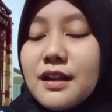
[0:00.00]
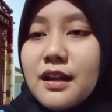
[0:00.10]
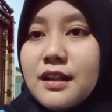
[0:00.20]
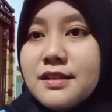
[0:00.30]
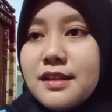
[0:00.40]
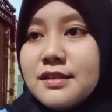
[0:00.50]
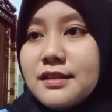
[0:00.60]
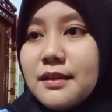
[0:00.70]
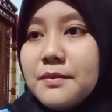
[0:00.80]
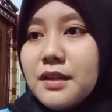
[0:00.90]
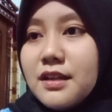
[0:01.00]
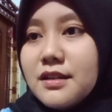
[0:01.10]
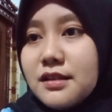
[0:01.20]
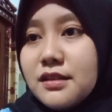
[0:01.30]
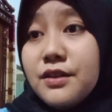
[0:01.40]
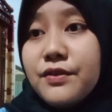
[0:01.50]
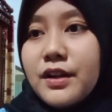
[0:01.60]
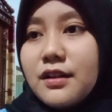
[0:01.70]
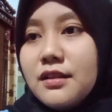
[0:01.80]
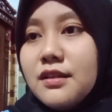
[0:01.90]
The system is
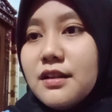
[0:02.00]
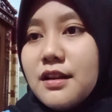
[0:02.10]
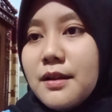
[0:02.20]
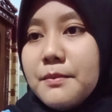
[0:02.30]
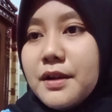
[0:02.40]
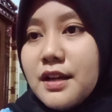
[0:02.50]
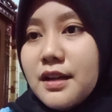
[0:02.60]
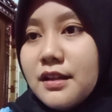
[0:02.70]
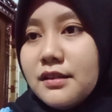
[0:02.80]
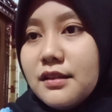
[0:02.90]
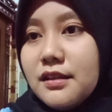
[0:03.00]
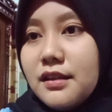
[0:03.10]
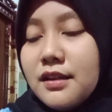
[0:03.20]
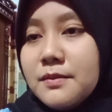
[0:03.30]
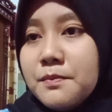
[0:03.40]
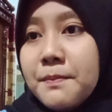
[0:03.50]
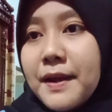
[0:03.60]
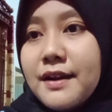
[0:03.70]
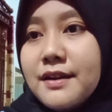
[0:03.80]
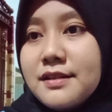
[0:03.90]
difficult, but it
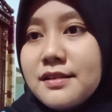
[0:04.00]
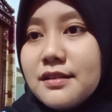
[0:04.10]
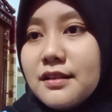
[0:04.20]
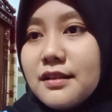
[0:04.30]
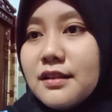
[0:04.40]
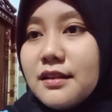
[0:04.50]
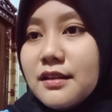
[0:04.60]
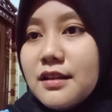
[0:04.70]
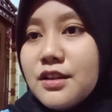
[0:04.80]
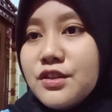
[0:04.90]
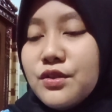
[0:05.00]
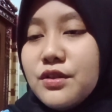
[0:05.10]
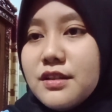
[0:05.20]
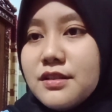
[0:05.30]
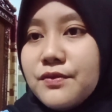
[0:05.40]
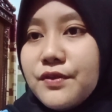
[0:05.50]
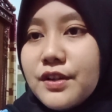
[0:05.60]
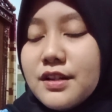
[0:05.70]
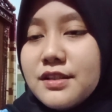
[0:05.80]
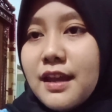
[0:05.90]
prepares students
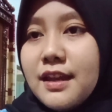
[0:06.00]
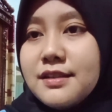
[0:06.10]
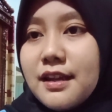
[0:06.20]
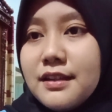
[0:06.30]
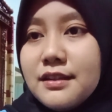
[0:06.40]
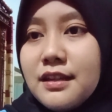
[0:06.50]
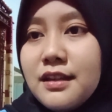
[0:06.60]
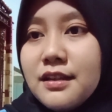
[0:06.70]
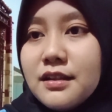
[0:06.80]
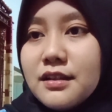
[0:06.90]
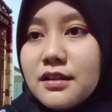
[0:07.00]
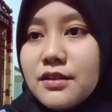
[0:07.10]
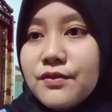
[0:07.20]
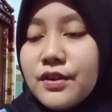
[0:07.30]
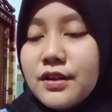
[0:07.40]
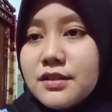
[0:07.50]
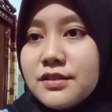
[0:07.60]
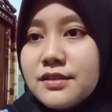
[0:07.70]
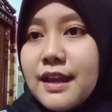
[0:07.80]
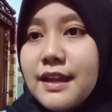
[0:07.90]
for a society
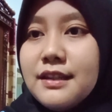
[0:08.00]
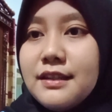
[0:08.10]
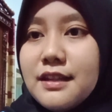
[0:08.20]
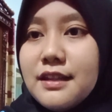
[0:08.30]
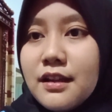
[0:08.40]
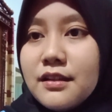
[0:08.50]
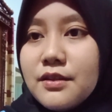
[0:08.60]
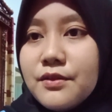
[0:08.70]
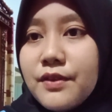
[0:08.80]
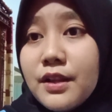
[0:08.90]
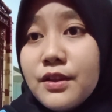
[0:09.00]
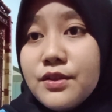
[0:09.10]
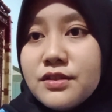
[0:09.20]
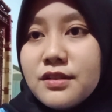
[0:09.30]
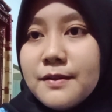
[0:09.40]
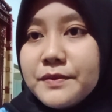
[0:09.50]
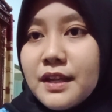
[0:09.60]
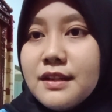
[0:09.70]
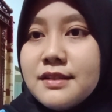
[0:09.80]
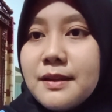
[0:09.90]
that values
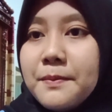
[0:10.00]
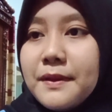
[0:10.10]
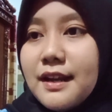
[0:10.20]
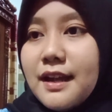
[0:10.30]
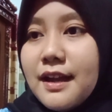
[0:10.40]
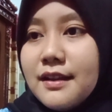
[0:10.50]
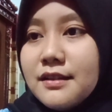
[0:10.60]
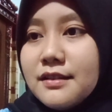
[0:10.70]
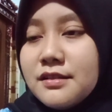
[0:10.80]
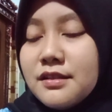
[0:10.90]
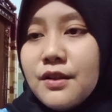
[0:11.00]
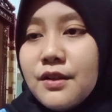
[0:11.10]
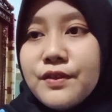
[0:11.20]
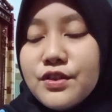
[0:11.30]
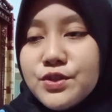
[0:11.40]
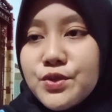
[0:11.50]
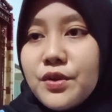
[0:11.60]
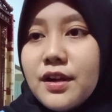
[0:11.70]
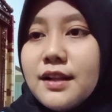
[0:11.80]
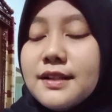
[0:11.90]
discipline and
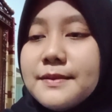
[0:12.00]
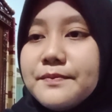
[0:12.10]
self-control.